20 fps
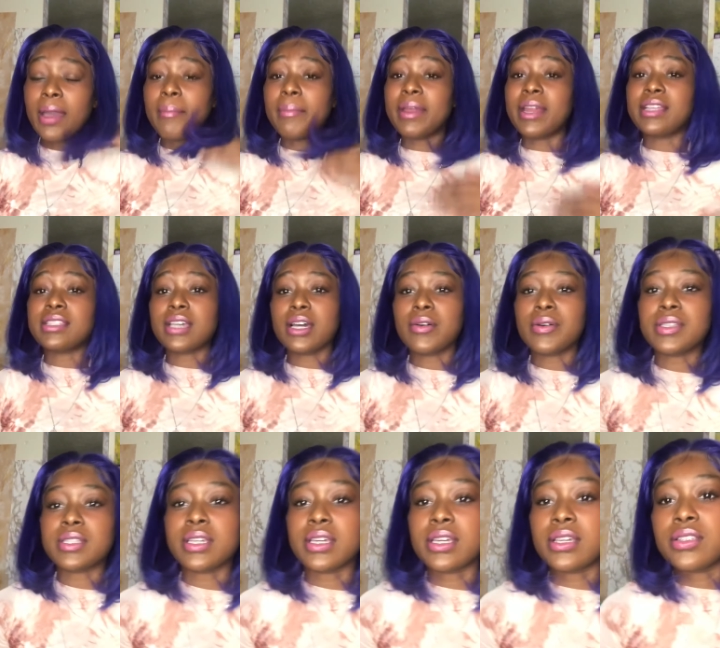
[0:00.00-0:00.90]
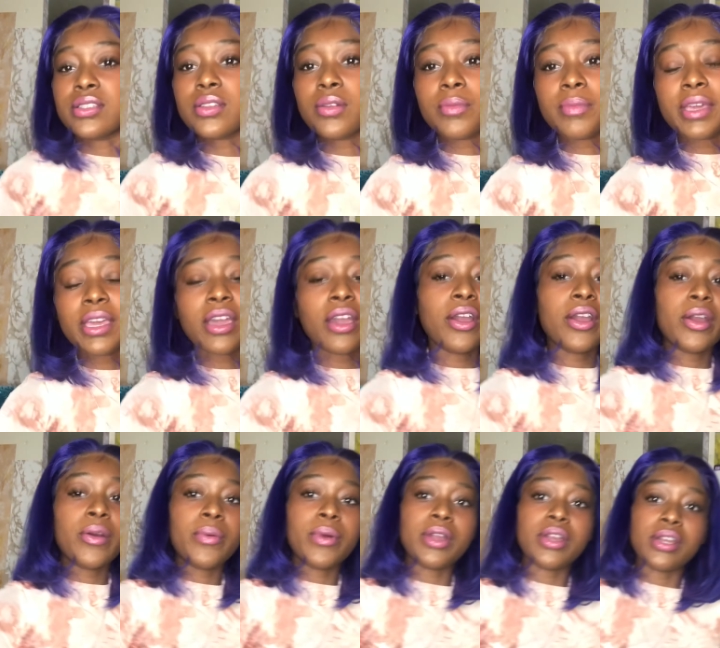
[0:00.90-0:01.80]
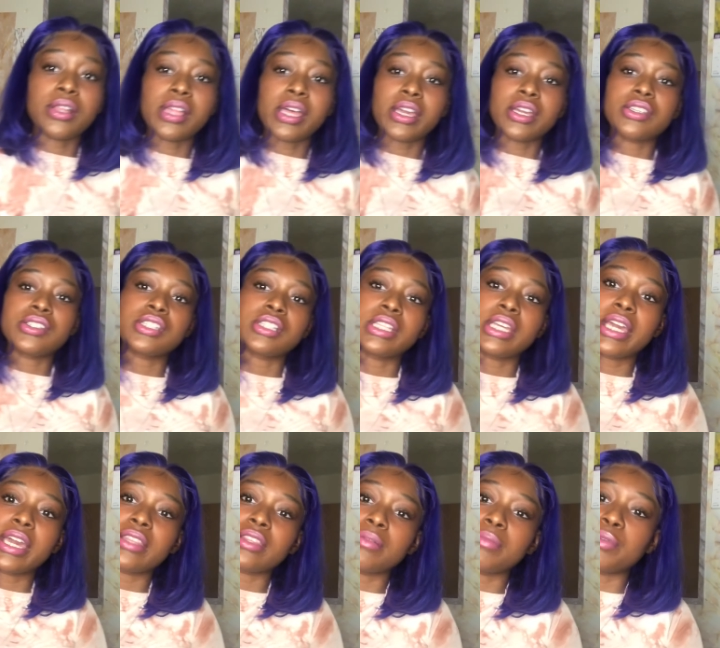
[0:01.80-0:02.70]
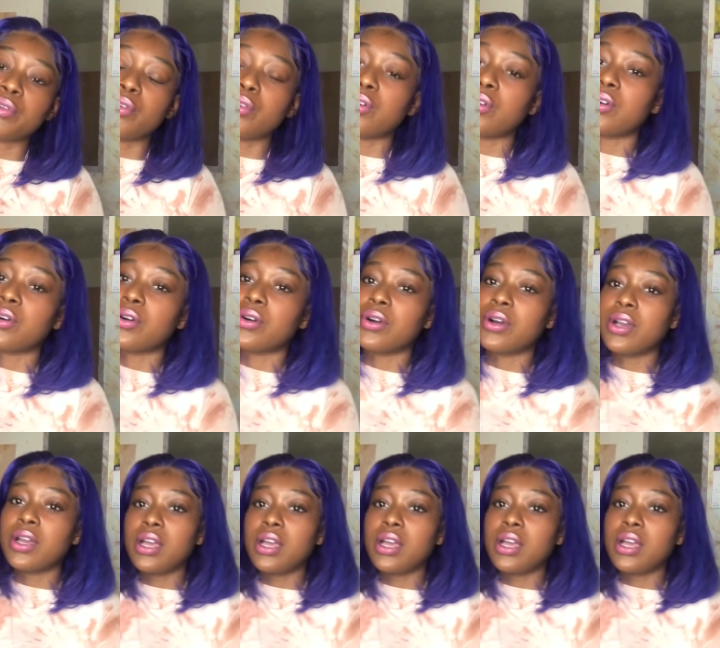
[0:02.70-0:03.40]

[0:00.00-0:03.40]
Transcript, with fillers: But as I was saying, so me and her were like chilling at the pool